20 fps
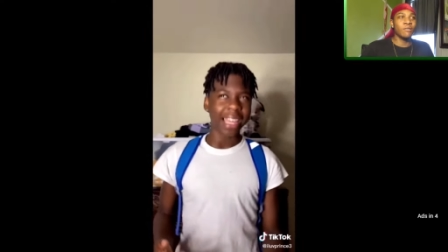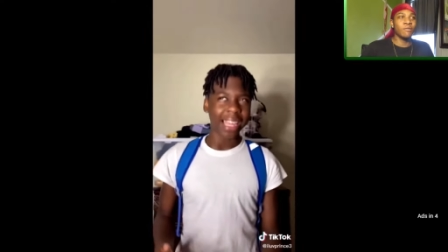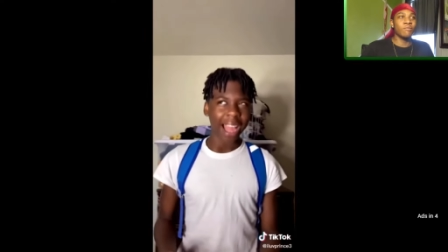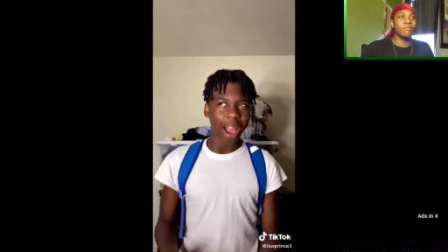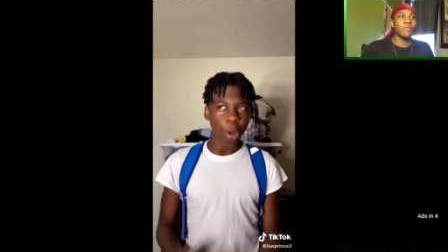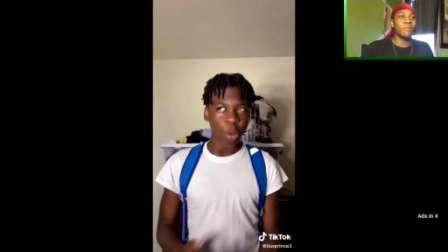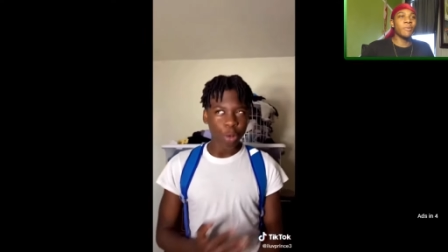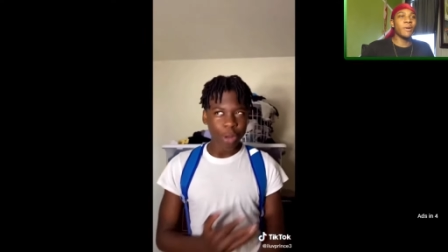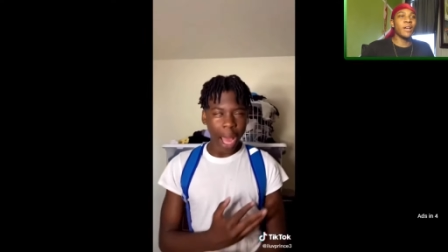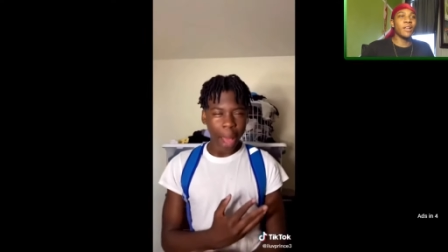
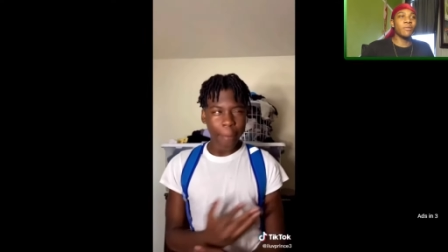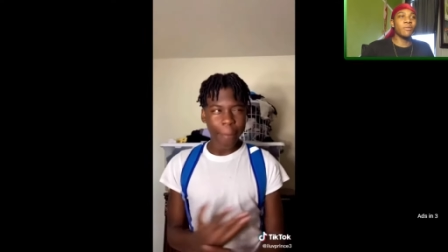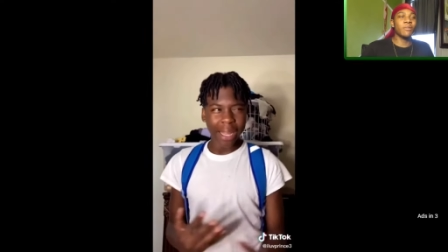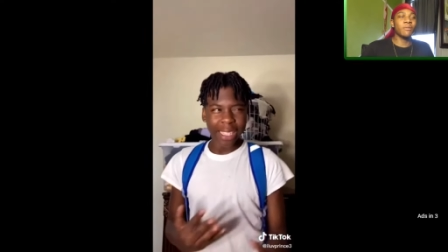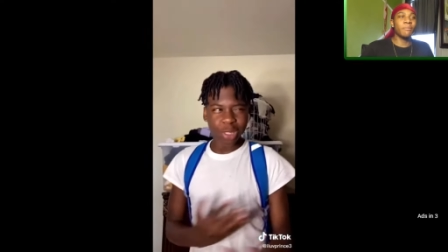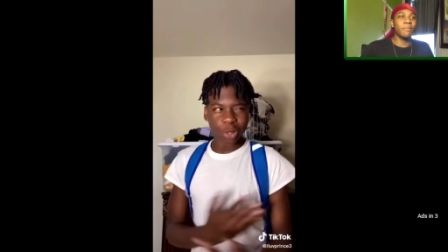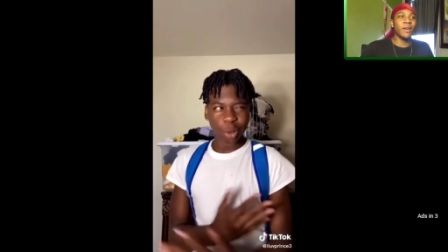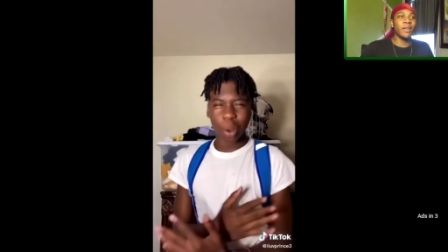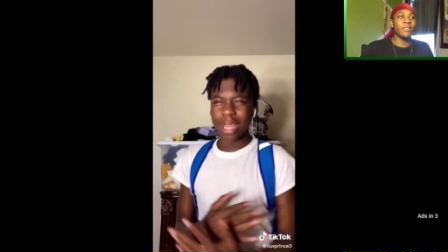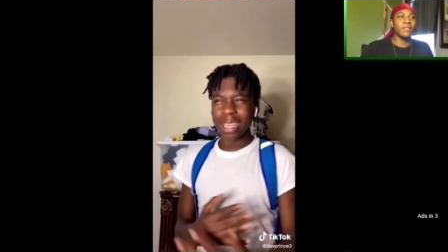We probably would
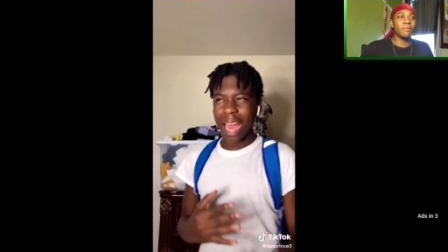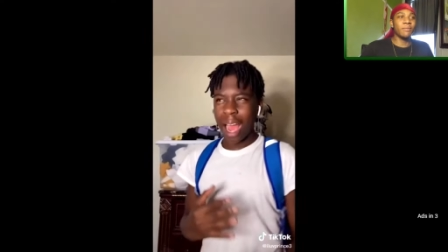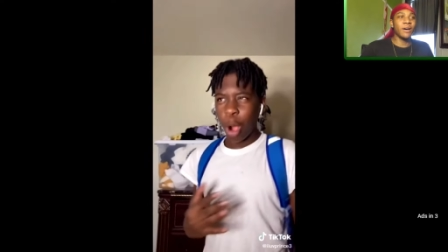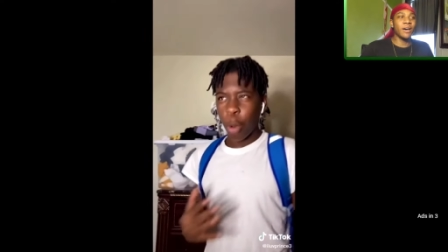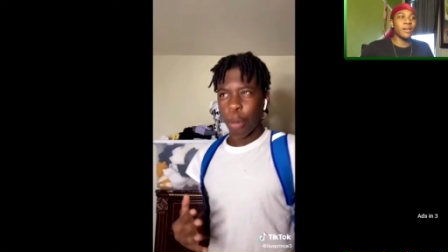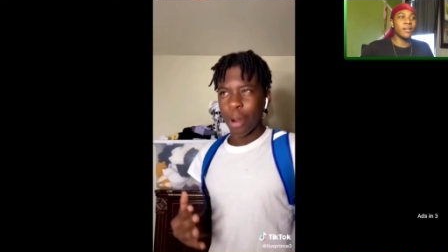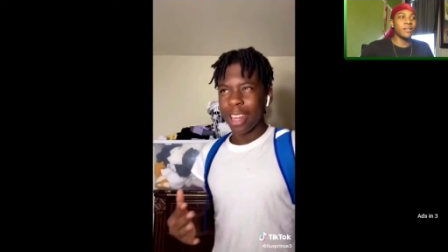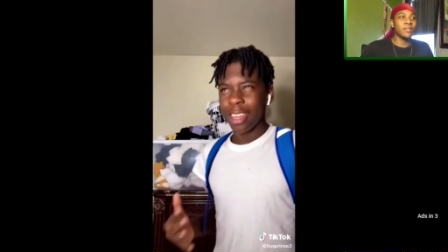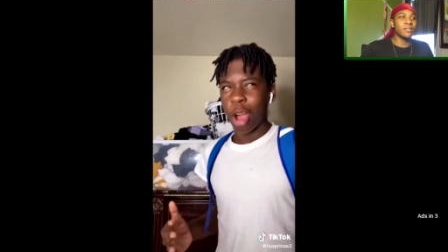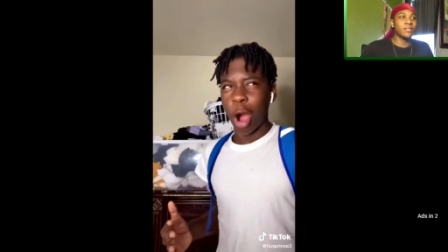have baked them
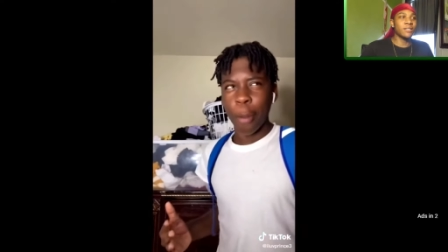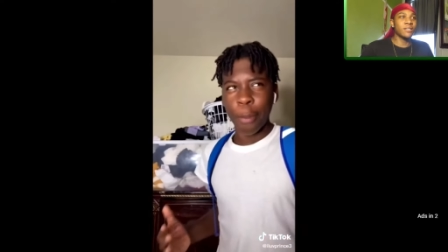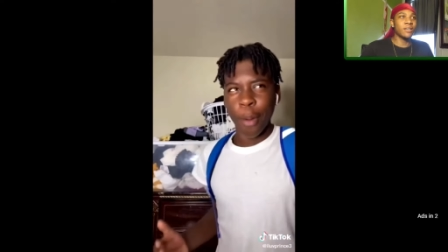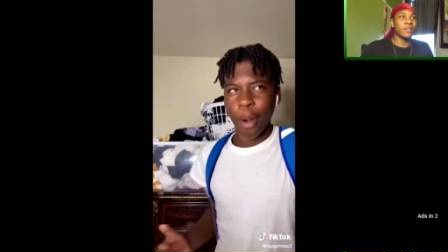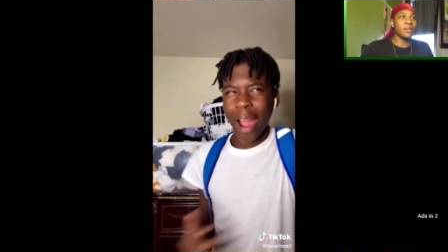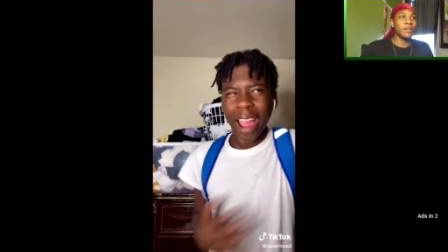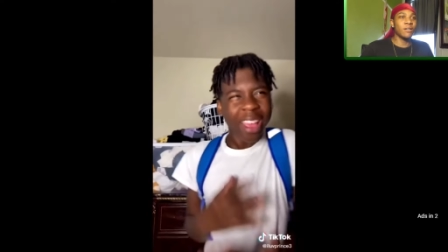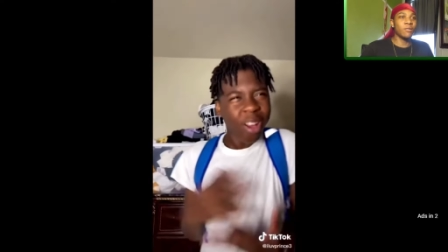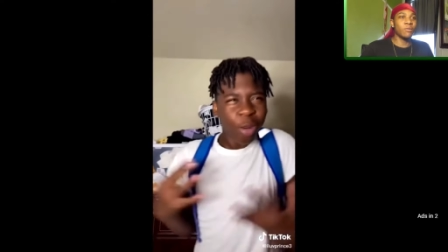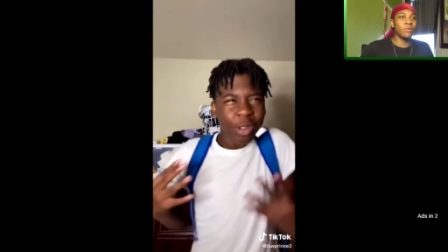out of this
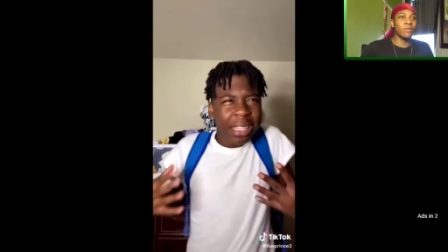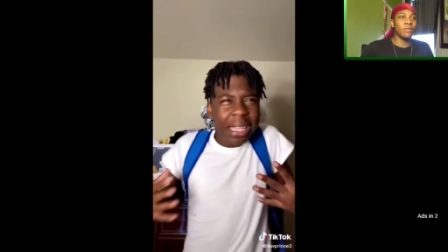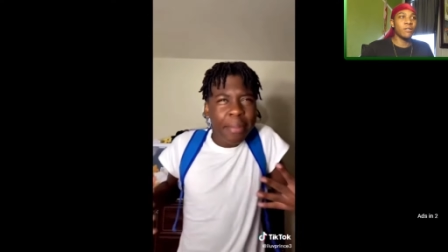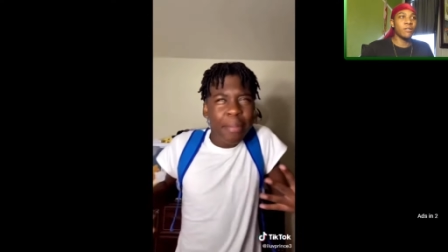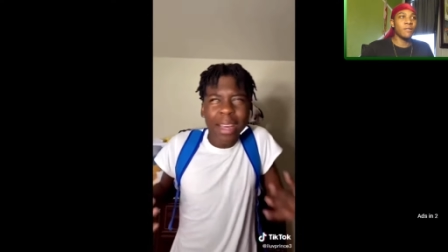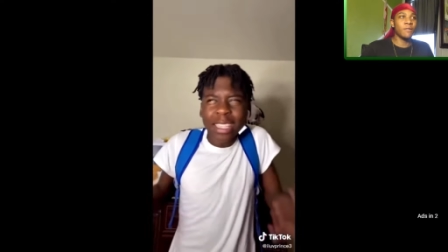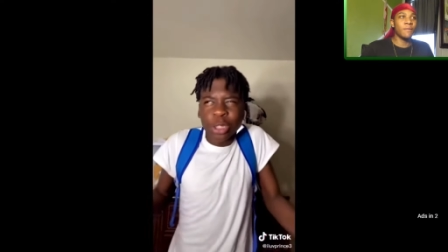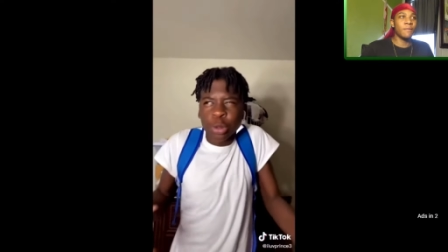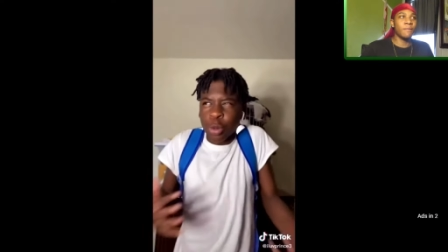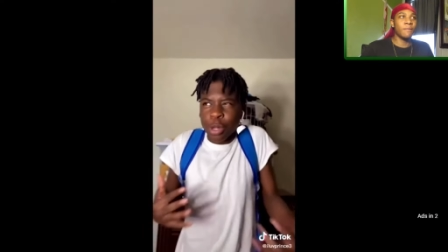uh, world.